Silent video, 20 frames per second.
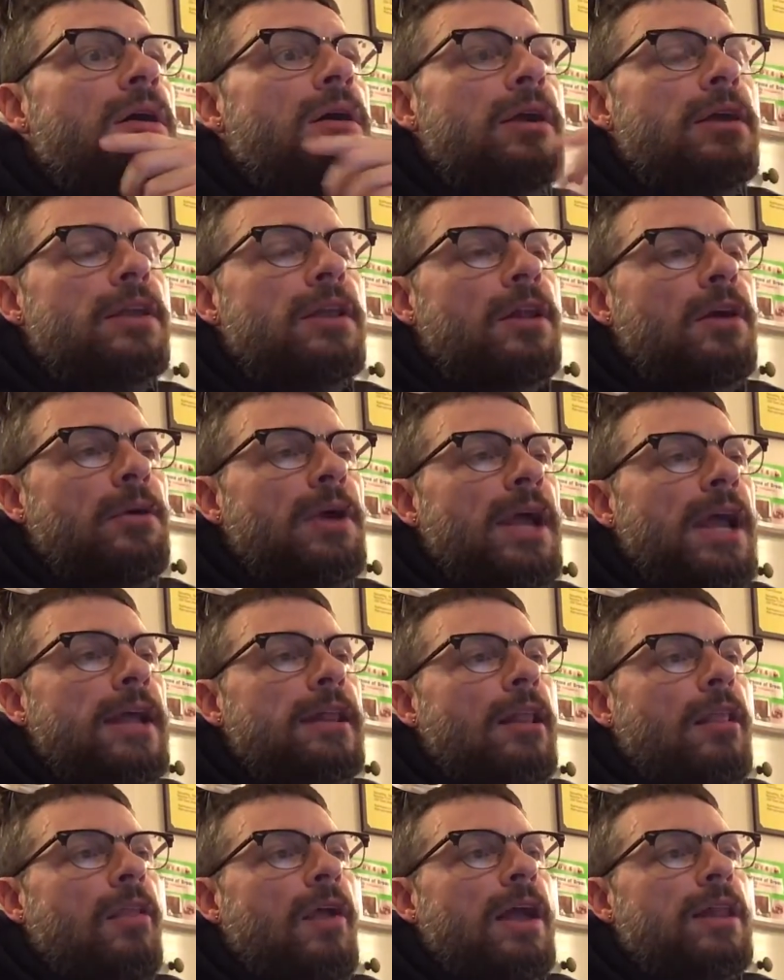It had
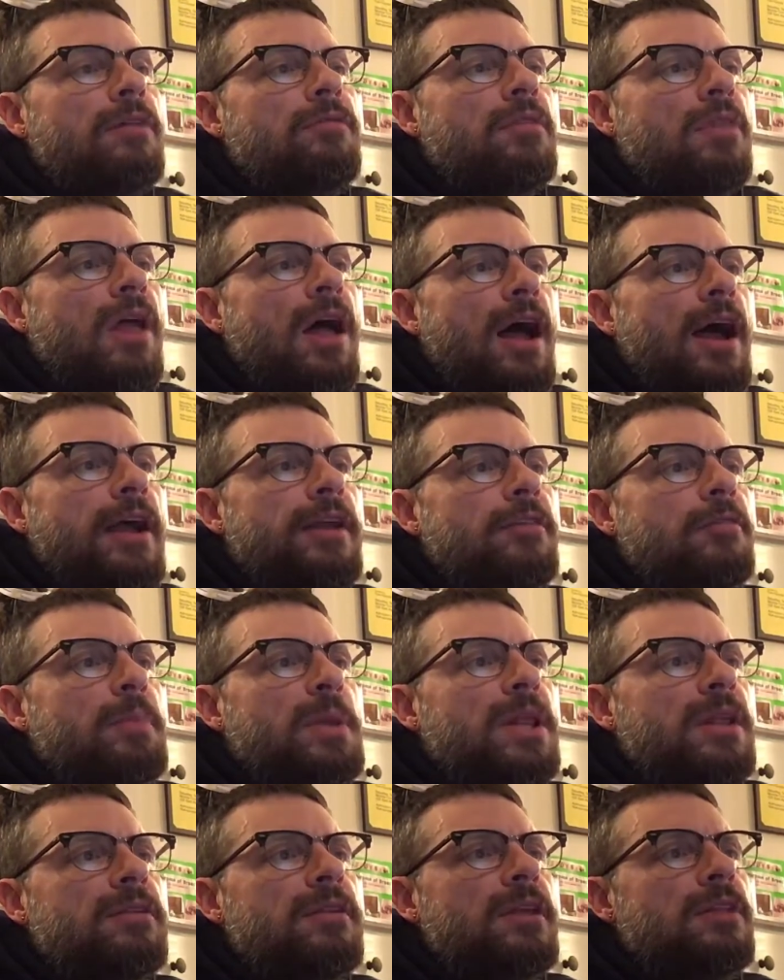a lot of lines,
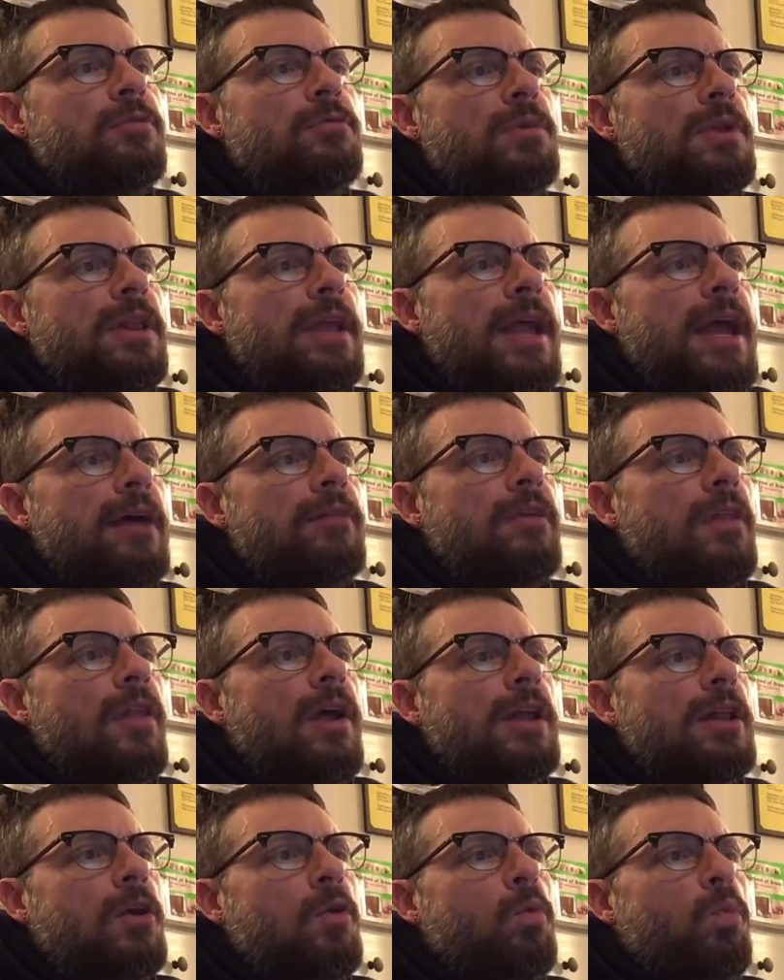but it didn't really have a
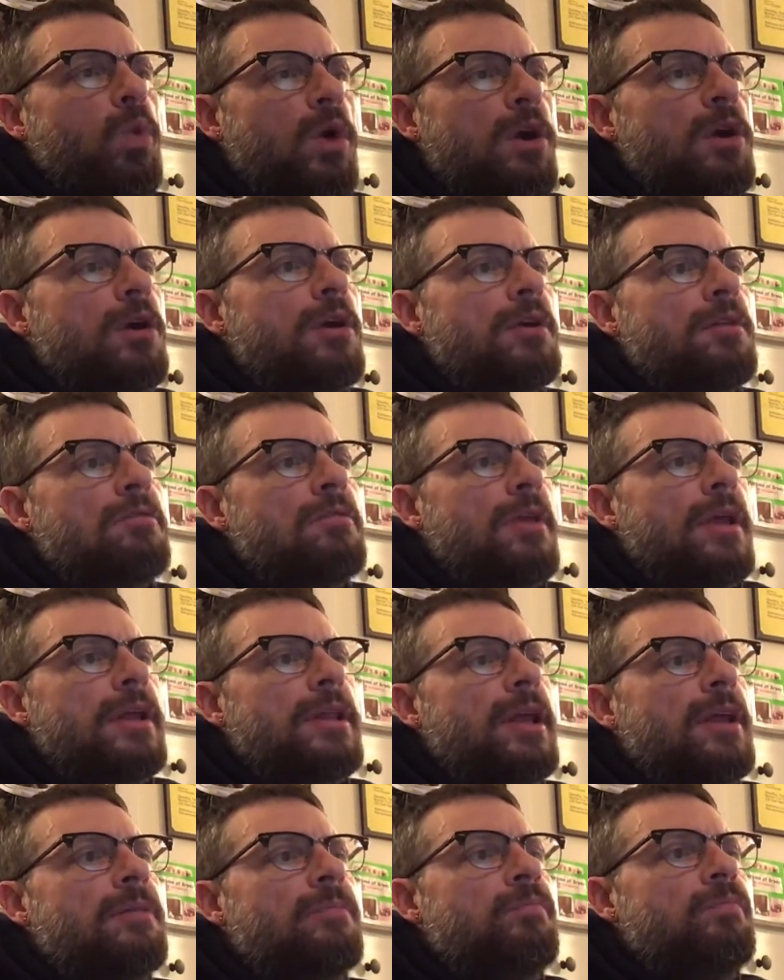lot of words
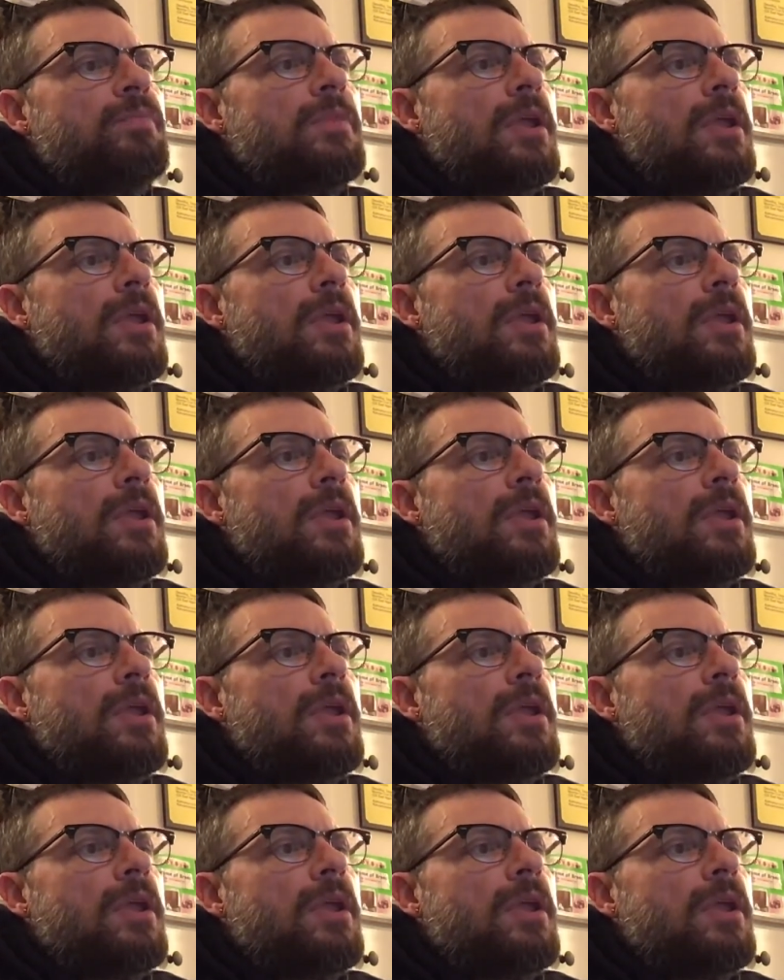in it.